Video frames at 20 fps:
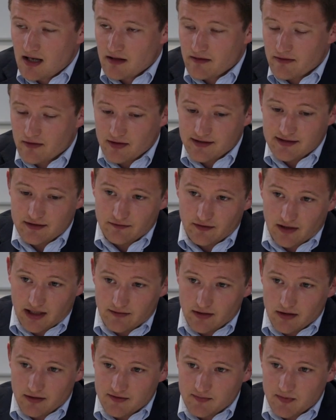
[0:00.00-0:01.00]

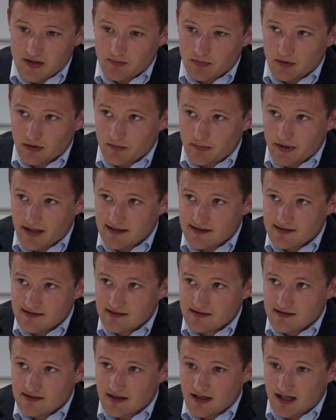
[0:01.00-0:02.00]
35 of those people are
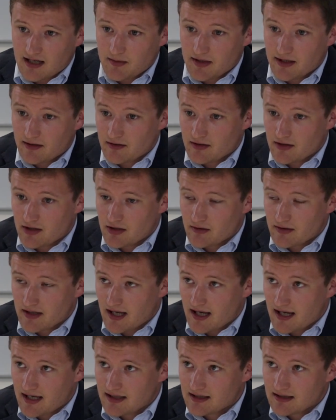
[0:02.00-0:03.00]
based um, here in the
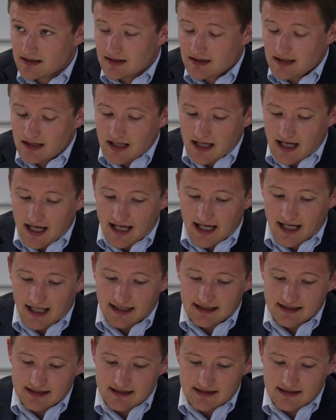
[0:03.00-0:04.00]
UK.
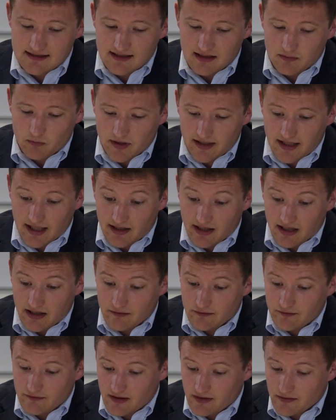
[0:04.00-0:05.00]
And, and we now
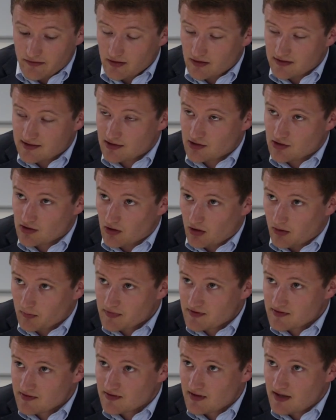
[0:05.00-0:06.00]
have uh, 30
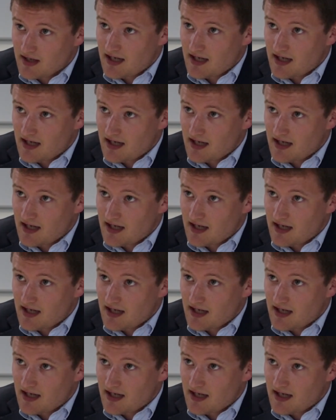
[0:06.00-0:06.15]
shops